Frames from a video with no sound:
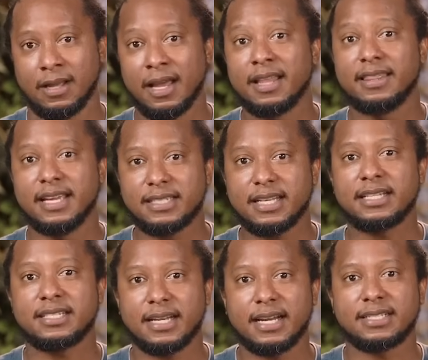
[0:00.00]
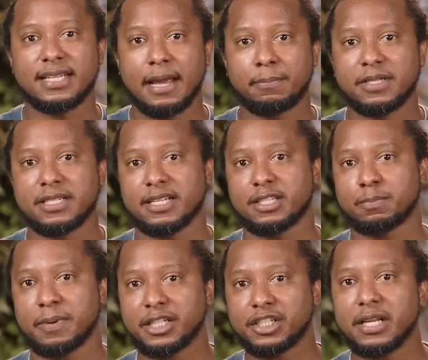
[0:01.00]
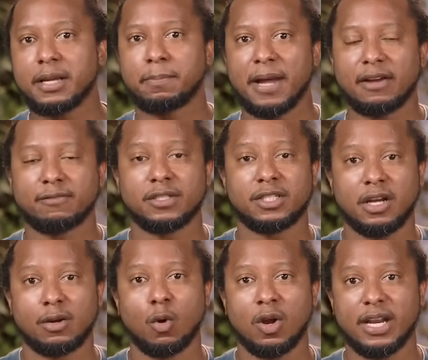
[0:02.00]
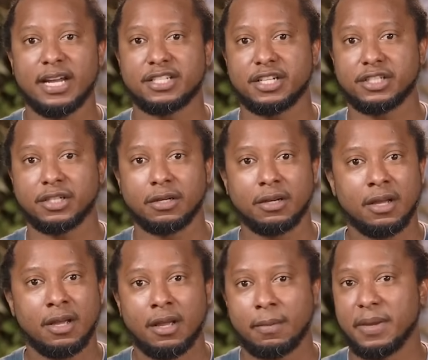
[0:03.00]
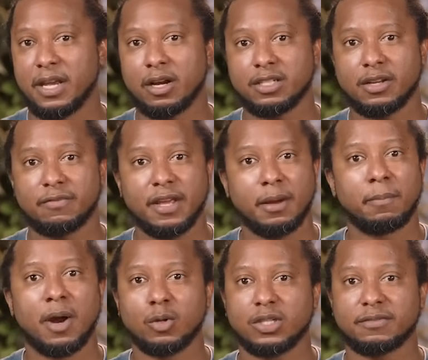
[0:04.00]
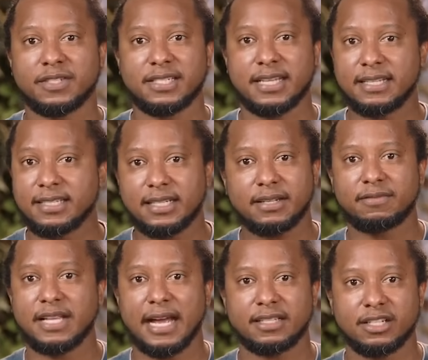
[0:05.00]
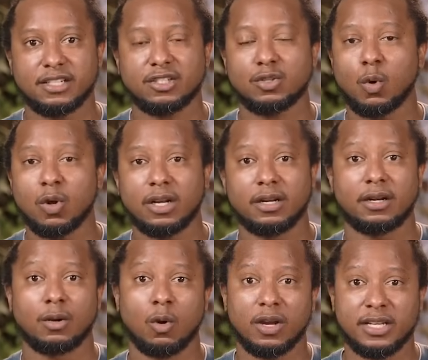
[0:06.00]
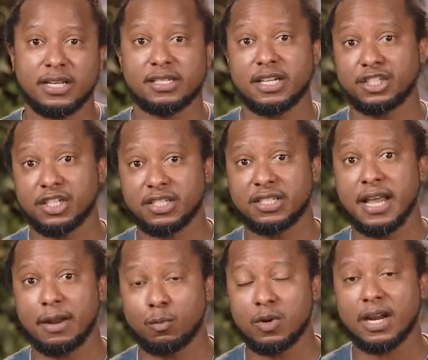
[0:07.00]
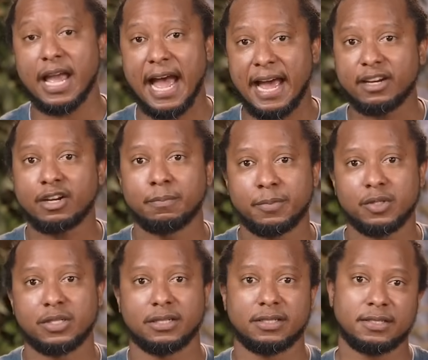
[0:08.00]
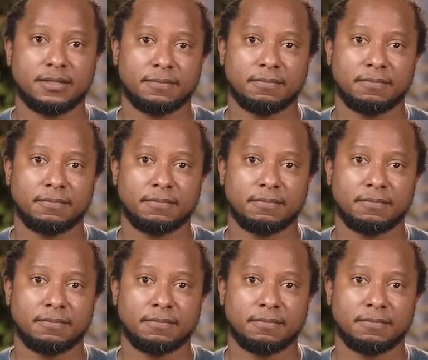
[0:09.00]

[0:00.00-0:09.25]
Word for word: This incident type is especially impactful to an organization because of the amount of sensitive data stored on an organization's network and computers.